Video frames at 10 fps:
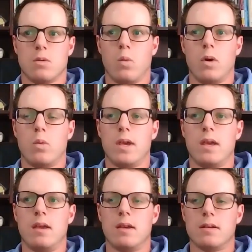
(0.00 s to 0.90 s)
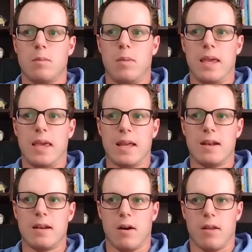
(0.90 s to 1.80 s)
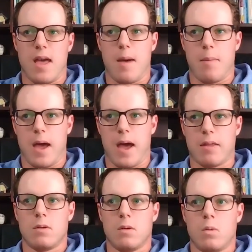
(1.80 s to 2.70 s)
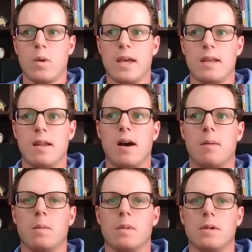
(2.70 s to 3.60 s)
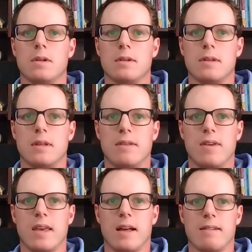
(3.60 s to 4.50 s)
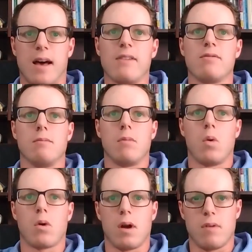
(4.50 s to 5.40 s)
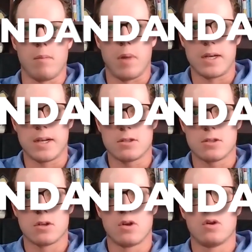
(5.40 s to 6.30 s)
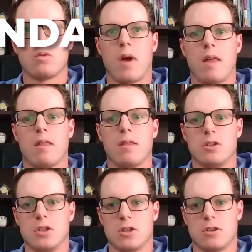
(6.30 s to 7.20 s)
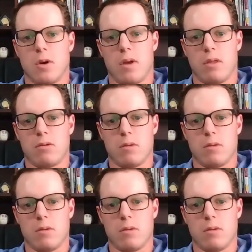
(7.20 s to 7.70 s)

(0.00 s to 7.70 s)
When we begin on that path, we end up living a life more of abundance rather than just going through the